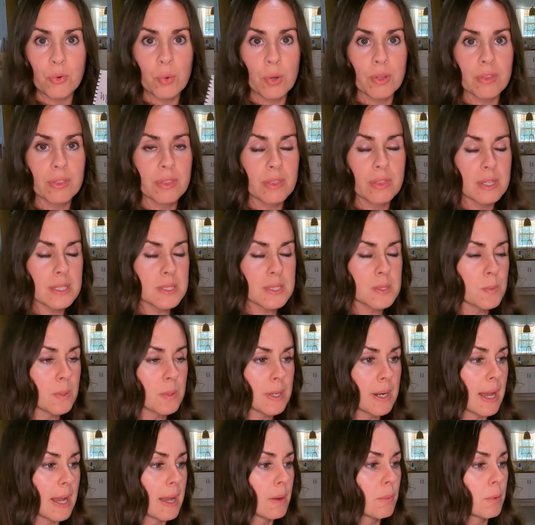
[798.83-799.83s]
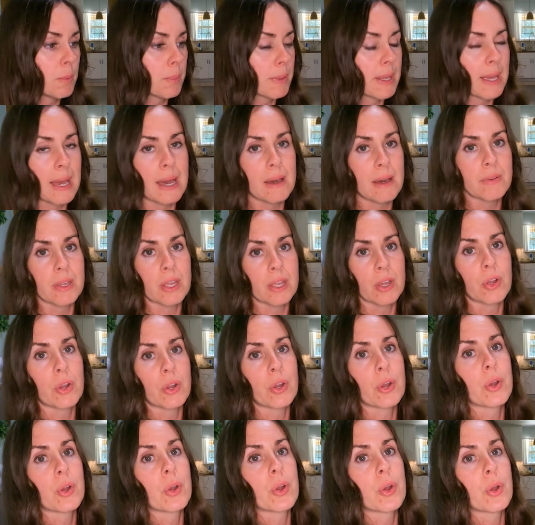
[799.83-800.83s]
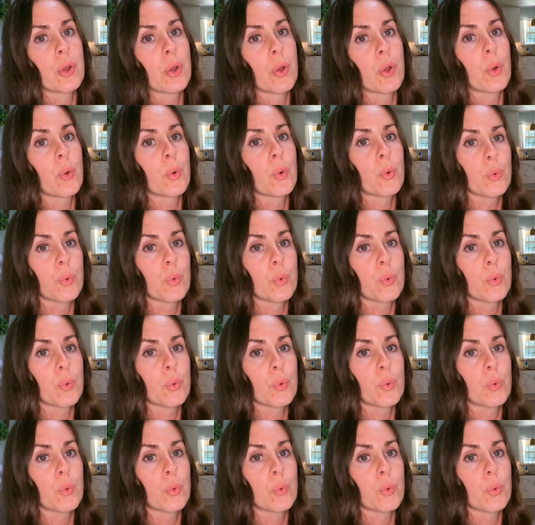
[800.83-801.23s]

for this one, I will be having her